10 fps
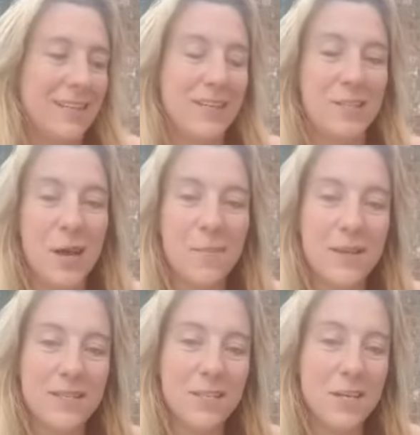Like, stop
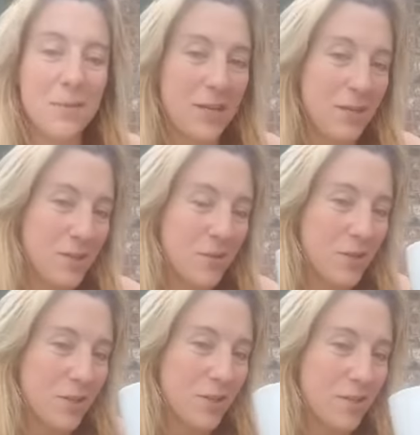messaging me, just
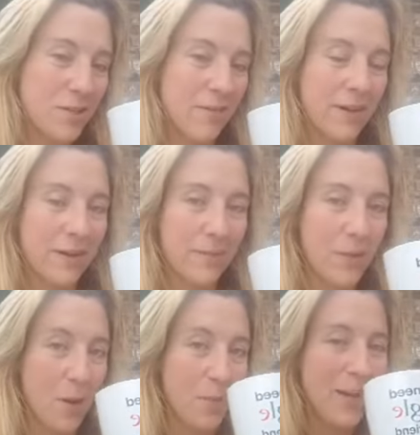watch Conscious Coffee.
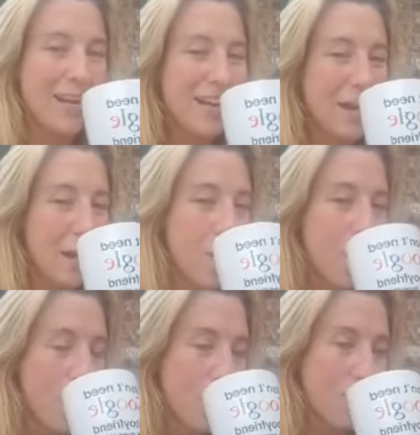No,
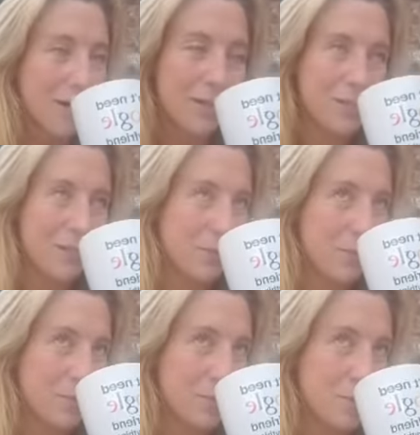not gonna share
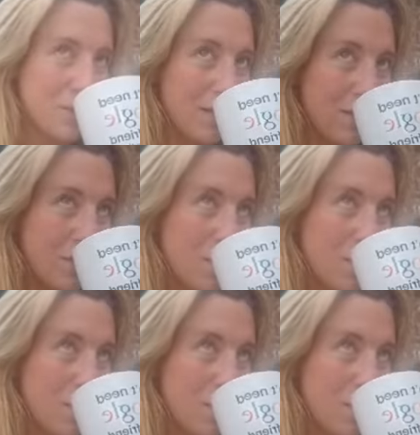personal stuff